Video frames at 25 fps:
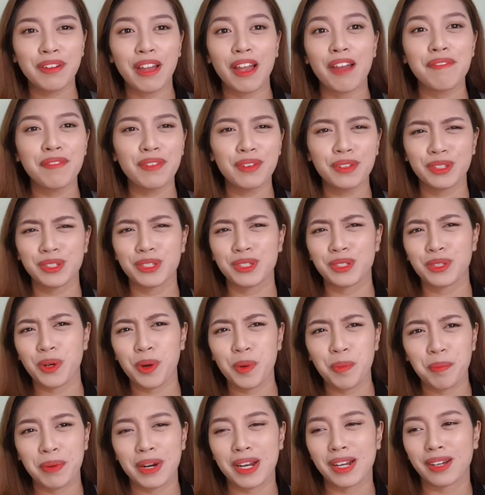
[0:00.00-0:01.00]
I felt
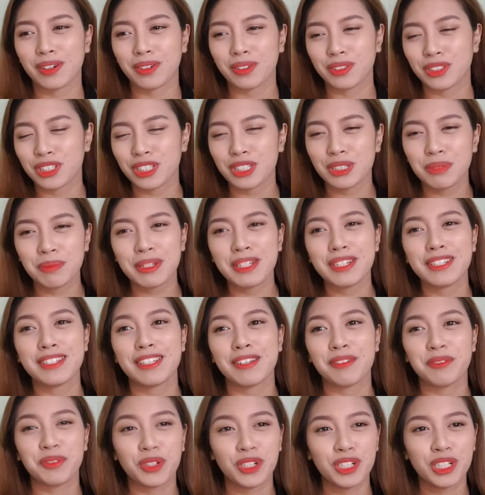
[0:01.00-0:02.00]
so proud just because
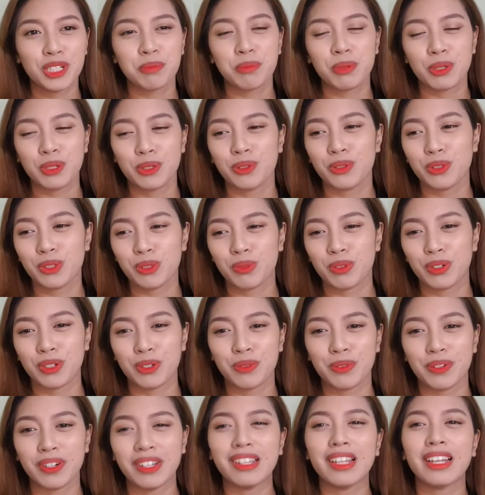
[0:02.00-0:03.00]
I watched Produce
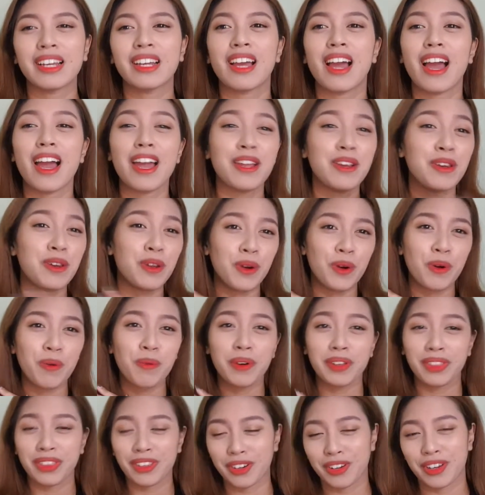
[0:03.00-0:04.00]
101. Like, I know
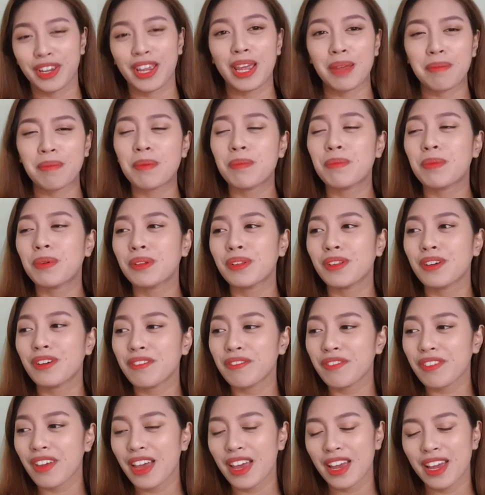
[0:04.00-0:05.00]
what they're capable
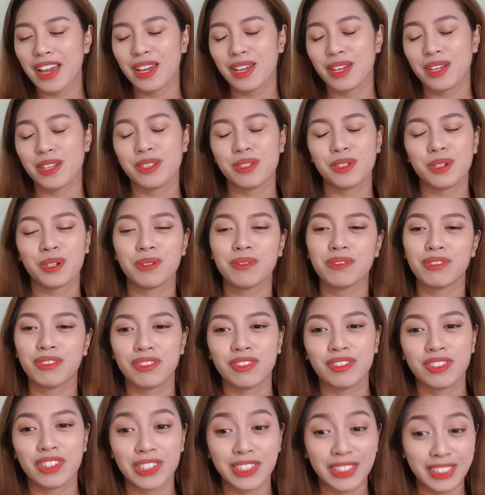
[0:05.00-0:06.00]
of in terms
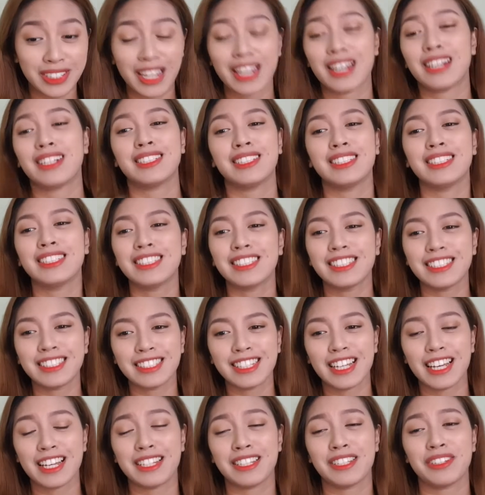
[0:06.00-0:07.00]
of their
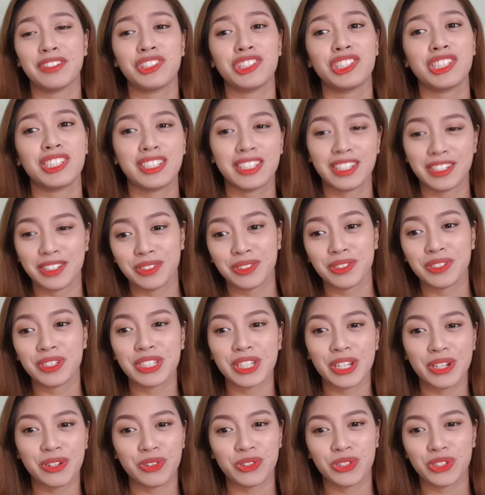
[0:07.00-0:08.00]
talents and their
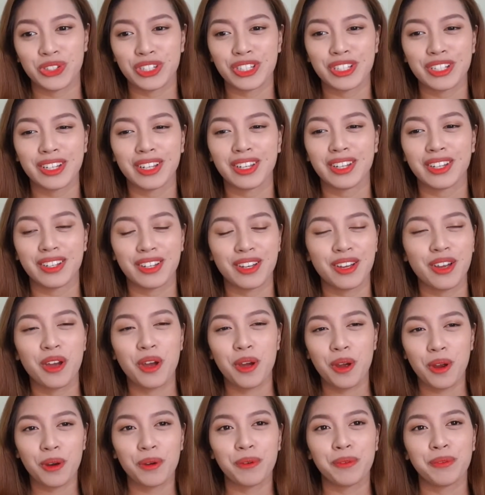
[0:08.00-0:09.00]
skills. I was just like
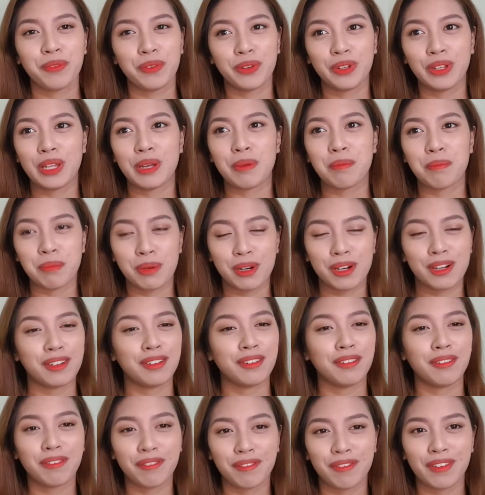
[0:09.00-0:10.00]
a really
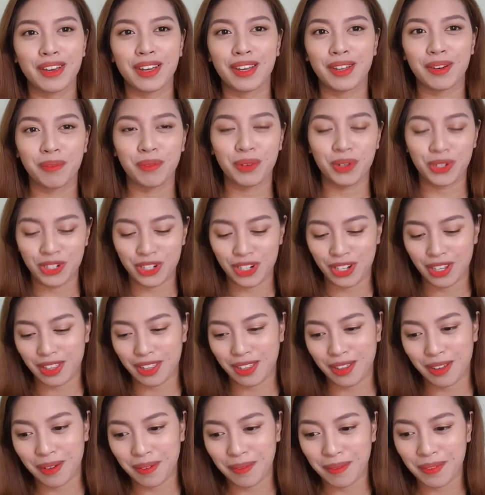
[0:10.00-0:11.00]
proud fan watching
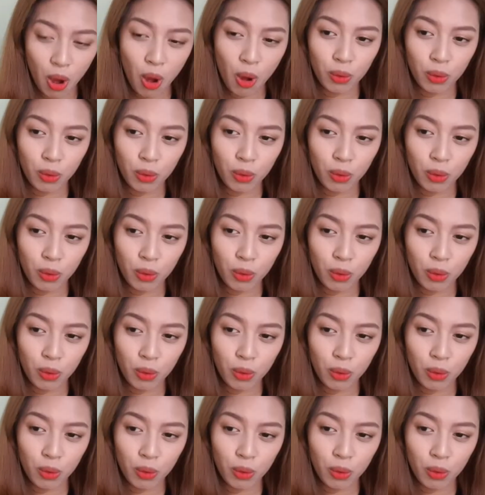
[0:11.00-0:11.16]
them.